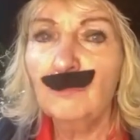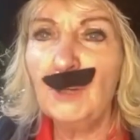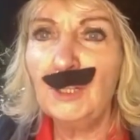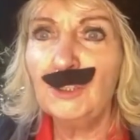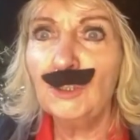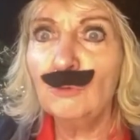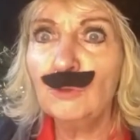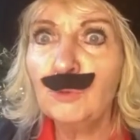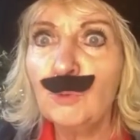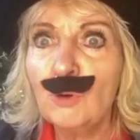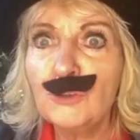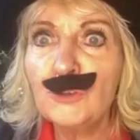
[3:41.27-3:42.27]
We
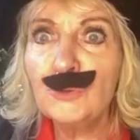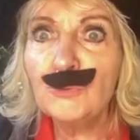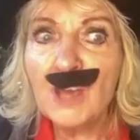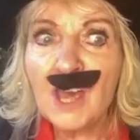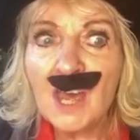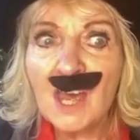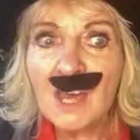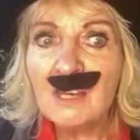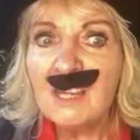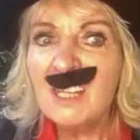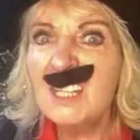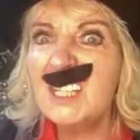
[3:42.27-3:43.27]
don't want you there,
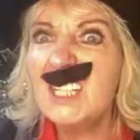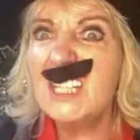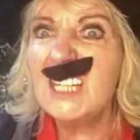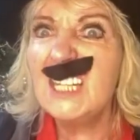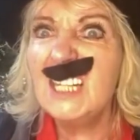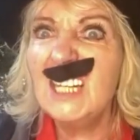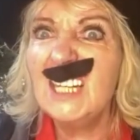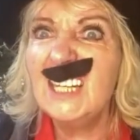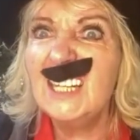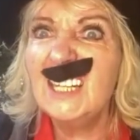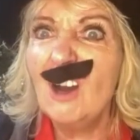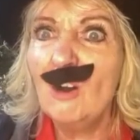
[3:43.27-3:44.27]

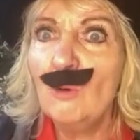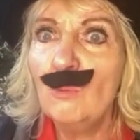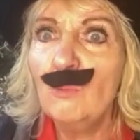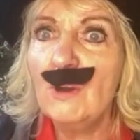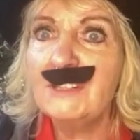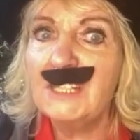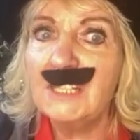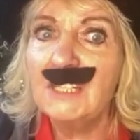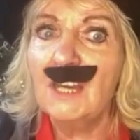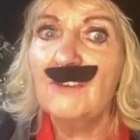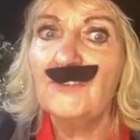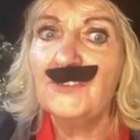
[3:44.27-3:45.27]
stealing our
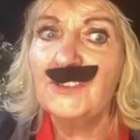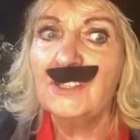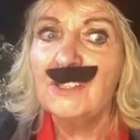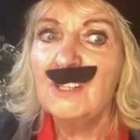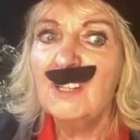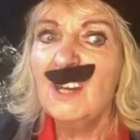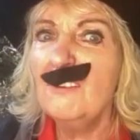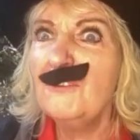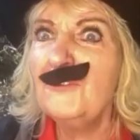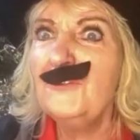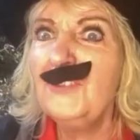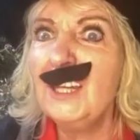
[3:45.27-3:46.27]
wedding gifts and
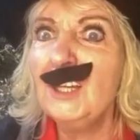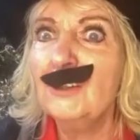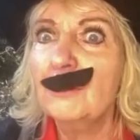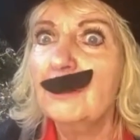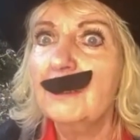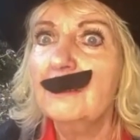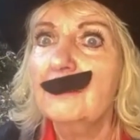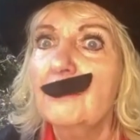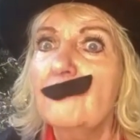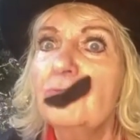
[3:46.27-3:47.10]
fingering the